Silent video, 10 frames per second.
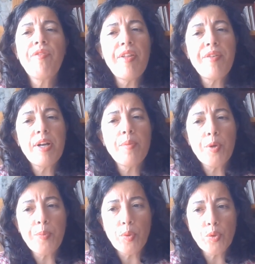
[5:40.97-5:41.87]
federal
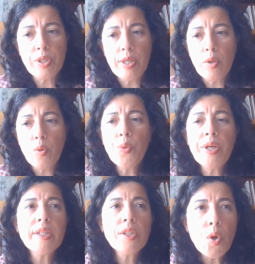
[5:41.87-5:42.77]
proposal. We
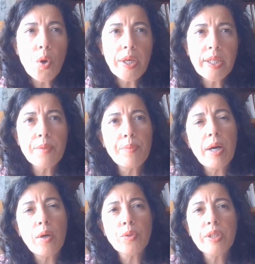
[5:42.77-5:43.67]
are talking about